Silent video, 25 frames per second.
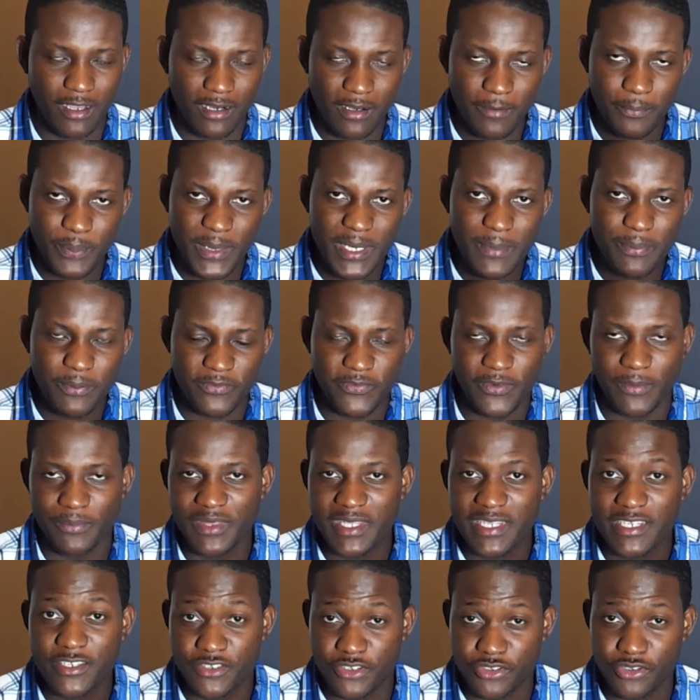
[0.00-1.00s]
people from
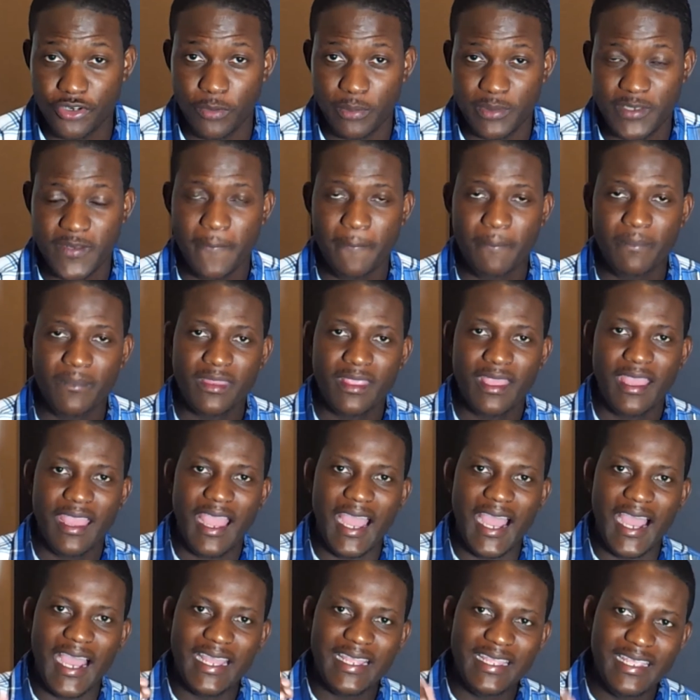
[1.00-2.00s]
these groups
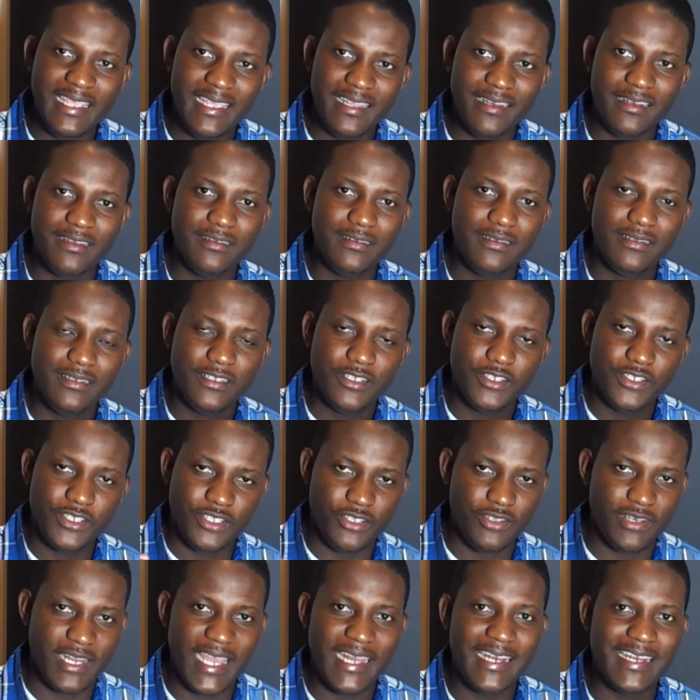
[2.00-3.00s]
are in the
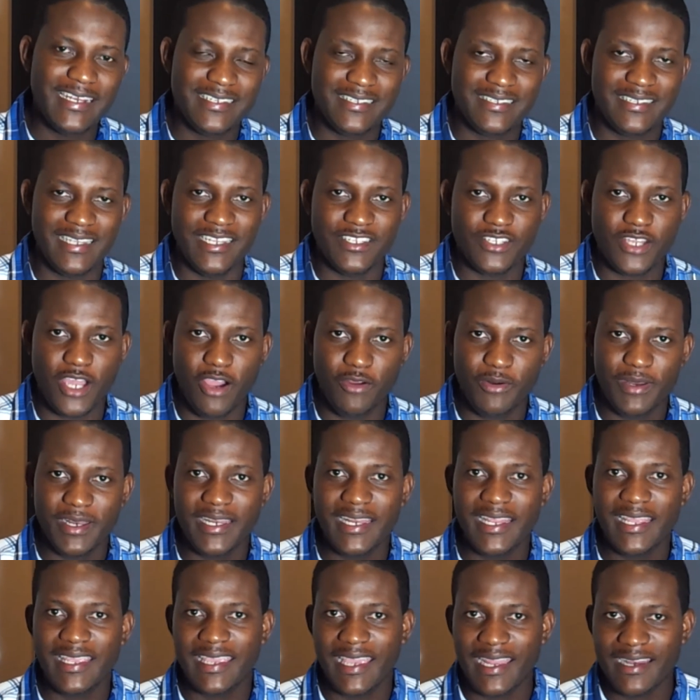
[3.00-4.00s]
United States. How did
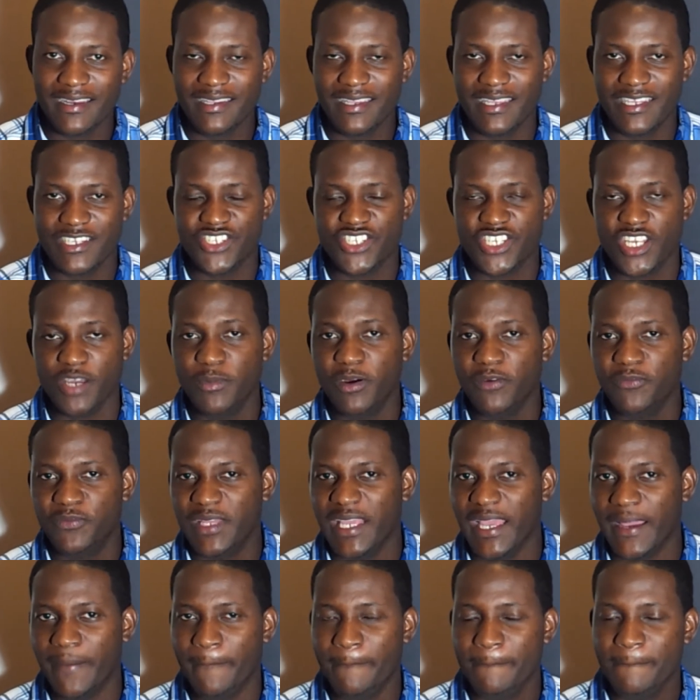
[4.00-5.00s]
they get here? Some of
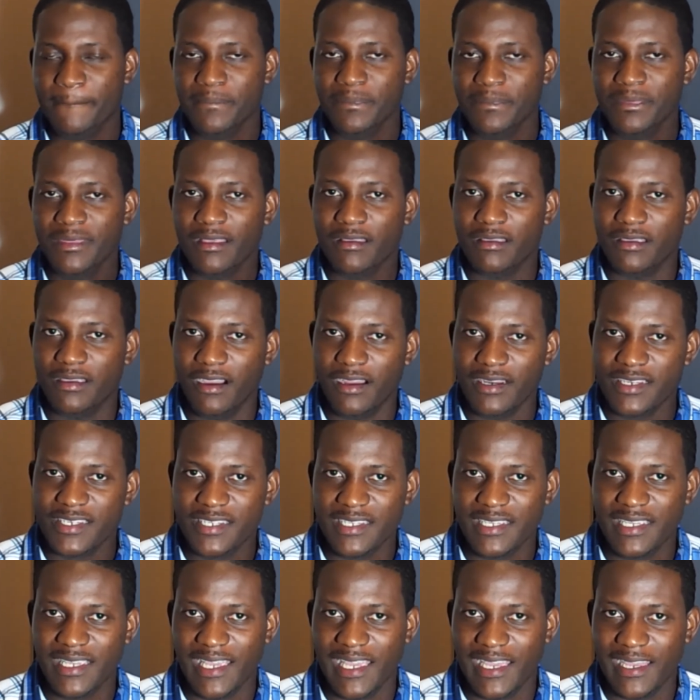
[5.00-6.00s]
them got
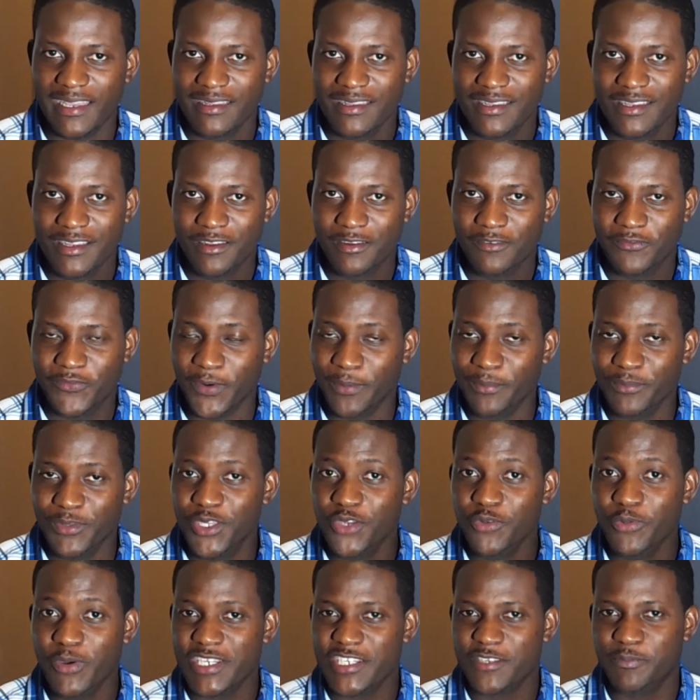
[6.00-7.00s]
here from
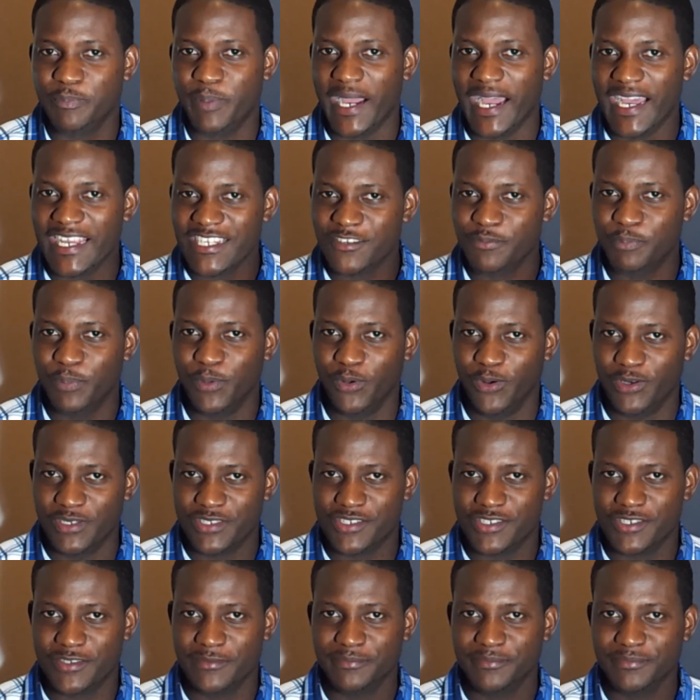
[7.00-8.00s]
U.S.
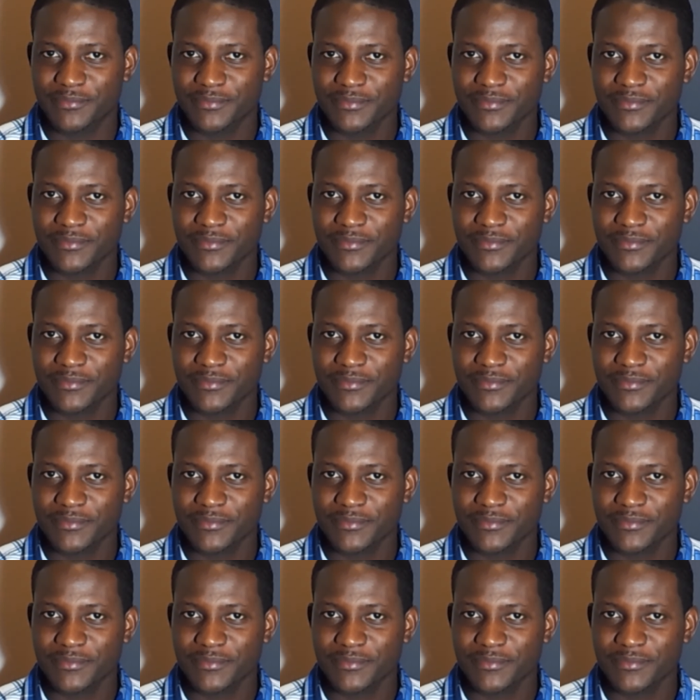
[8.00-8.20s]
passports.